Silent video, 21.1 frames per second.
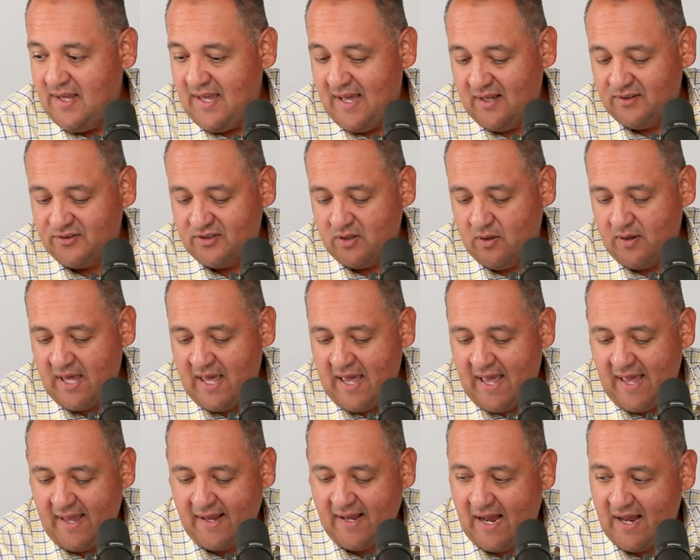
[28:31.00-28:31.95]
Yeah. So,
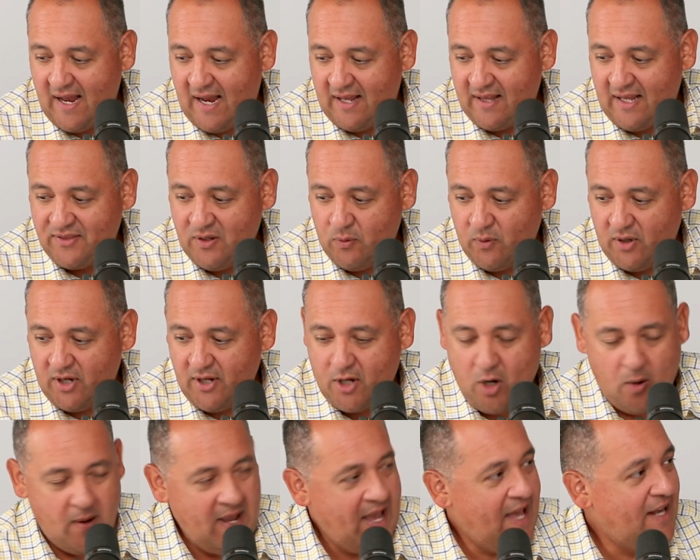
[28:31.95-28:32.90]
hey, guy, I think we're going
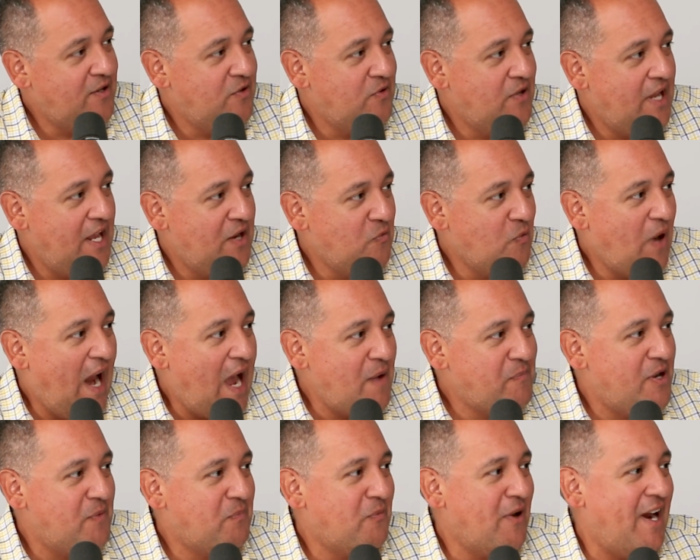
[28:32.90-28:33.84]
to go ahead and
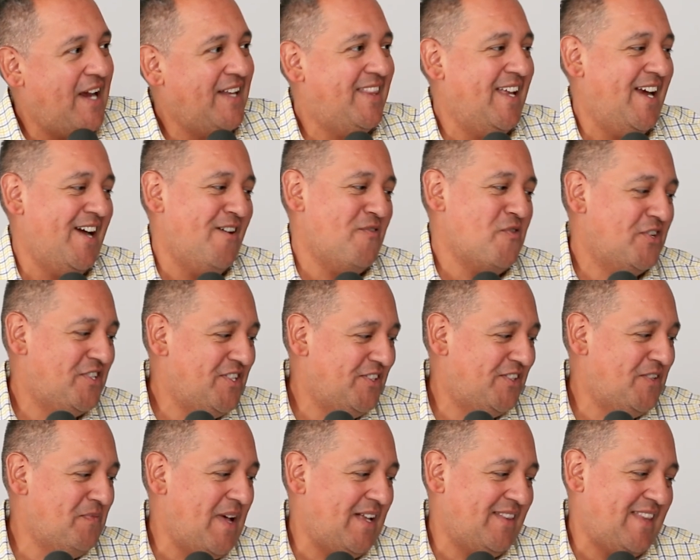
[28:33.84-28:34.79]
wrap up right there. We're
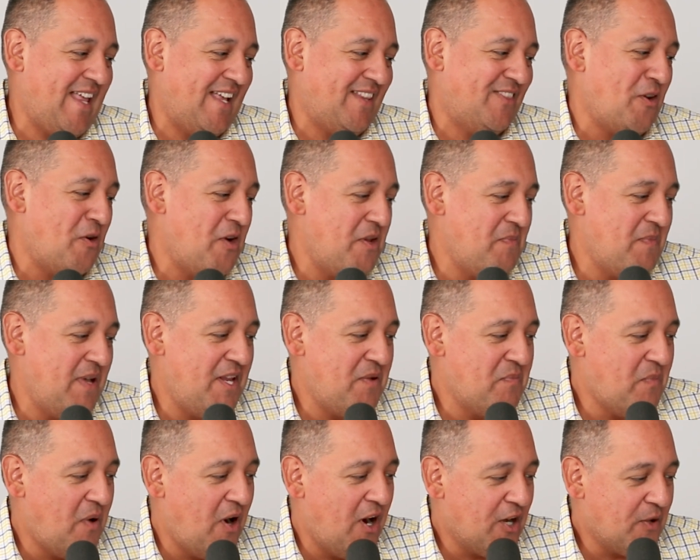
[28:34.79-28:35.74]
just about that
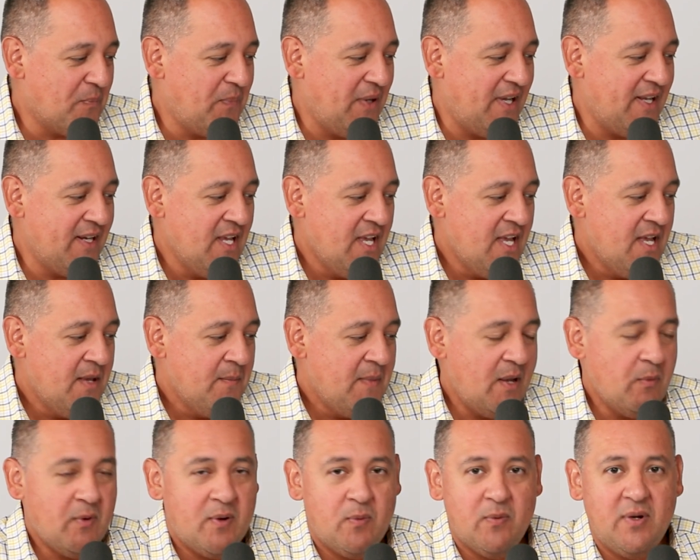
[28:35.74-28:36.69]
30-minute mark. But,
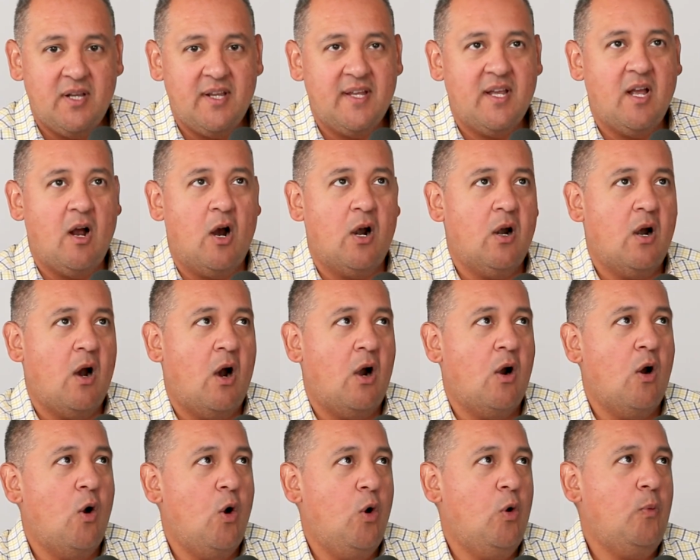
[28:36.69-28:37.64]
man, we really,
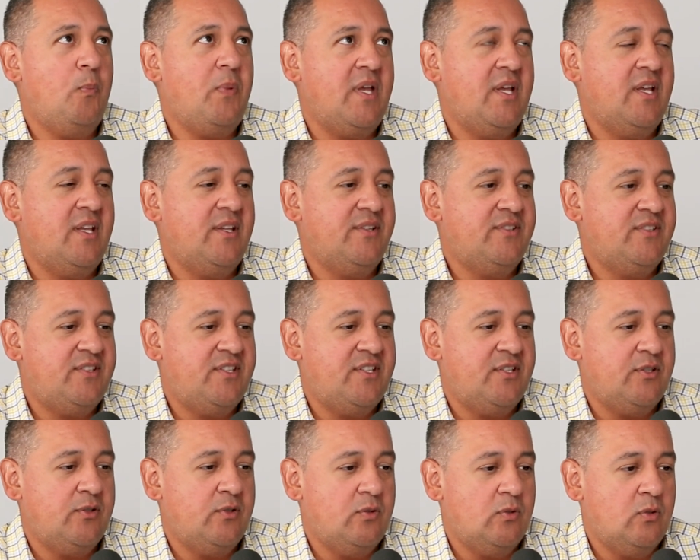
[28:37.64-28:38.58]
our hope is
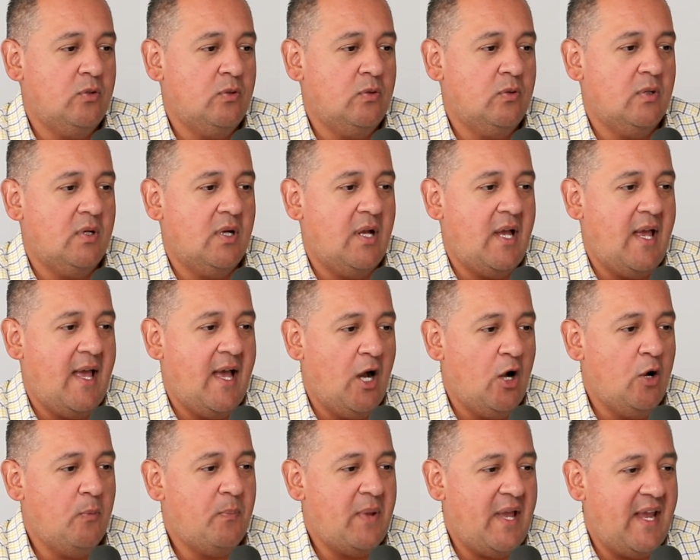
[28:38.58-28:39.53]
to help